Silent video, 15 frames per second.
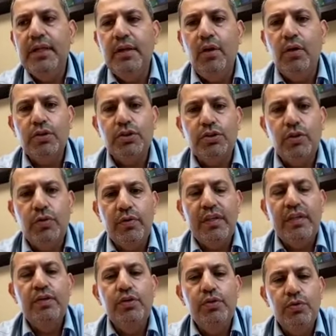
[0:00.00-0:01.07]
also the
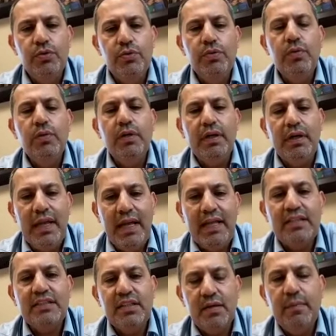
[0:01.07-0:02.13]
new
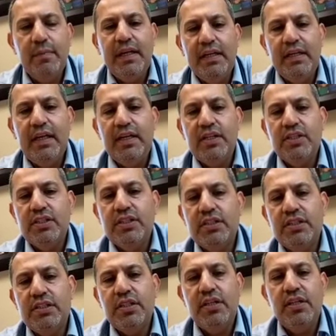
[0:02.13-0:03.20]
cancer
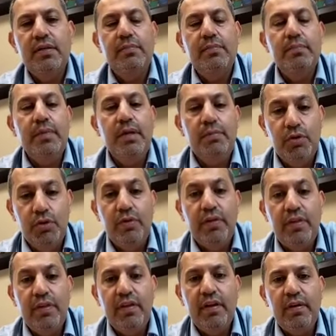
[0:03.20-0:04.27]
medications, the immune
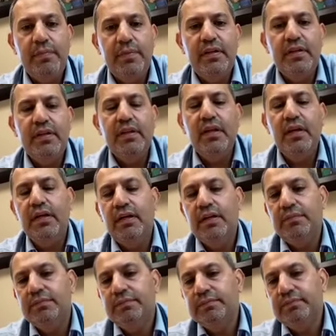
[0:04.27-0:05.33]
therapy
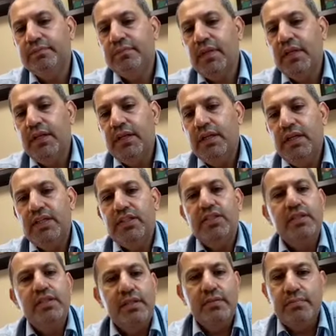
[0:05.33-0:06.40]
is
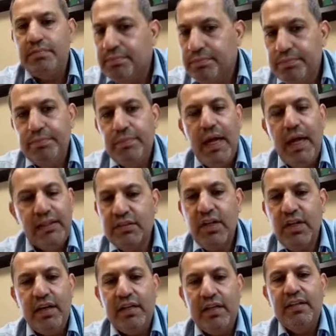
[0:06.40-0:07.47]
the and
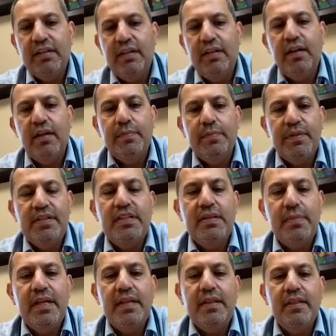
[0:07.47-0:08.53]
targeted therapy is the
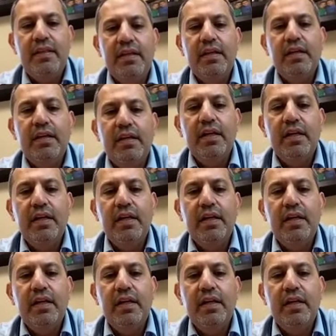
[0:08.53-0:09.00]
main thing.